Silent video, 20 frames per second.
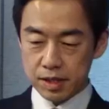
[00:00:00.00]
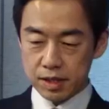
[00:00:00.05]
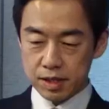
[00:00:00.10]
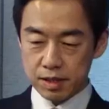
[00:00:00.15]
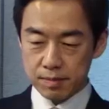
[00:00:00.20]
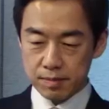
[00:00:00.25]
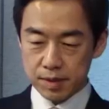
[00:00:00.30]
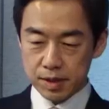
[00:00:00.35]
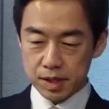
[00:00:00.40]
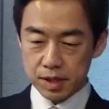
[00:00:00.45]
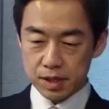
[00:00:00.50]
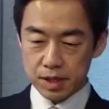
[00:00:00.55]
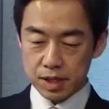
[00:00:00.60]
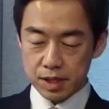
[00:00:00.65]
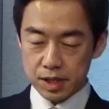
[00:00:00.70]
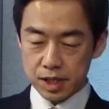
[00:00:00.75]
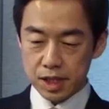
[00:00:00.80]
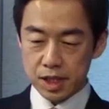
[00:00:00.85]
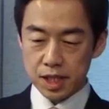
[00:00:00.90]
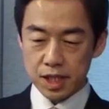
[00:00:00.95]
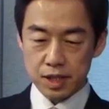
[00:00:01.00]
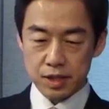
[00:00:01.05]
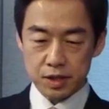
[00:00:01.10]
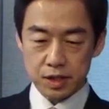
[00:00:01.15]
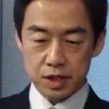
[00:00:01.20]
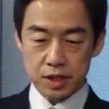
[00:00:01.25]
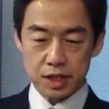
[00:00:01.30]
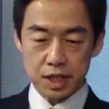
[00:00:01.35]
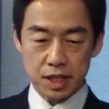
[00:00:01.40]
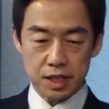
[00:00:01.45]
Japanese are
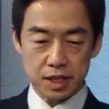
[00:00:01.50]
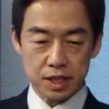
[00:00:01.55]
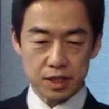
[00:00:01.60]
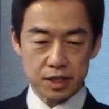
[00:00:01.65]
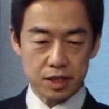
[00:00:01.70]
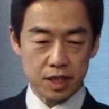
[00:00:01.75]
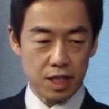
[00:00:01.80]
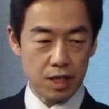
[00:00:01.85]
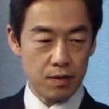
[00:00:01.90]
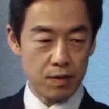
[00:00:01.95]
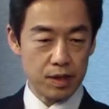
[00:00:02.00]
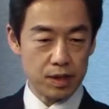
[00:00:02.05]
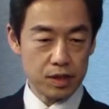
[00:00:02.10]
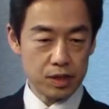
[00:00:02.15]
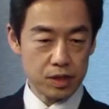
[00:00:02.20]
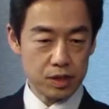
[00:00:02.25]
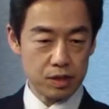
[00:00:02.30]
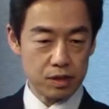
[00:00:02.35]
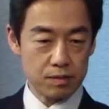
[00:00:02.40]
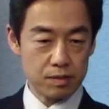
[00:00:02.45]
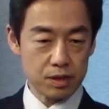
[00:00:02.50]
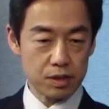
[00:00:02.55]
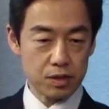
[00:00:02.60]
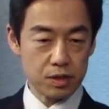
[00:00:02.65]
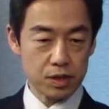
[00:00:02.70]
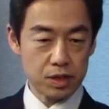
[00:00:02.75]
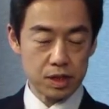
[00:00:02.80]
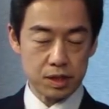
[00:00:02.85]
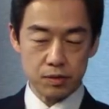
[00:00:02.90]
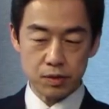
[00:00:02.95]
seriously taking Taiwan issue
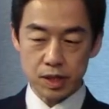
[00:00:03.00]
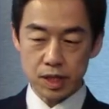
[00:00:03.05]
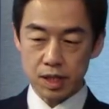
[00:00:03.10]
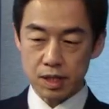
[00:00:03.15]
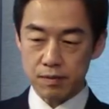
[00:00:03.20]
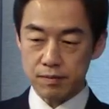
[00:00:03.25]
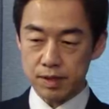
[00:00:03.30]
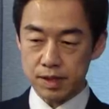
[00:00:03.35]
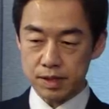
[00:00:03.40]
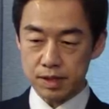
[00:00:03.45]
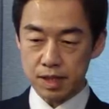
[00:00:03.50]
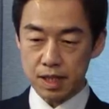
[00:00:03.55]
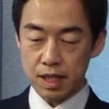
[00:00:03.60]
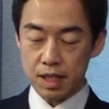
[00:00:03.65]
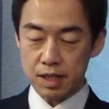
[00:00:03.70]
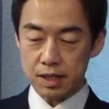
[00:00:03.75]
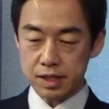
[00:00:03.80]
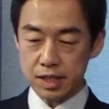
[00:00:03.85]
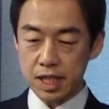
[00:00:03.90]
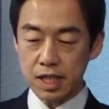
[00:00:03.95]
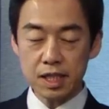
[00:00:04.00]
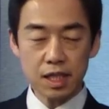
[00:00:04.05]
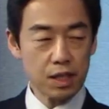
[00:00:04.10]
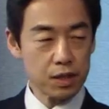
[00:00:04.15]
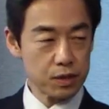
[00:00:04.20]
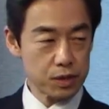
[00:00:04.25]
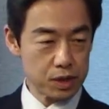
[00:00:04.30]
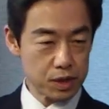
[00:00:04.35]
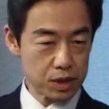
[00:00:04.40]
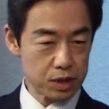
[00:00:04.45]
because we have a, a
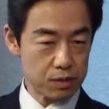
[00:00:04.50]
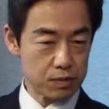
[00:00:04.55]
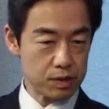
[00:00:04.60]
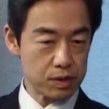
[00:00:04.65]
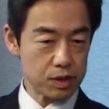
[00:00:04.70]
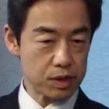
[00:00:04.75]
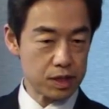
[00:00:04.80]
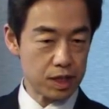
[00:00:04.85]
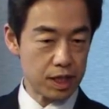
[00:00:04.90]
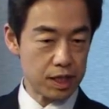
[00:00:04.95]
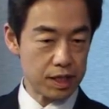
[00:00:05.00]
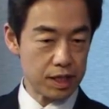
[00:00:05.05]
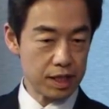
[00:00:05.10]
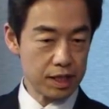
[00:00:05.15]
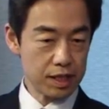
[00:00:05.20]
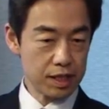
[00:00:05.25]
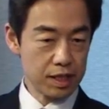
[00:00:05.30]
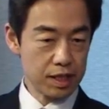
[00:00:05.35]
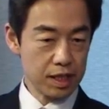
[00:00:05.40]
senkaku issue with China.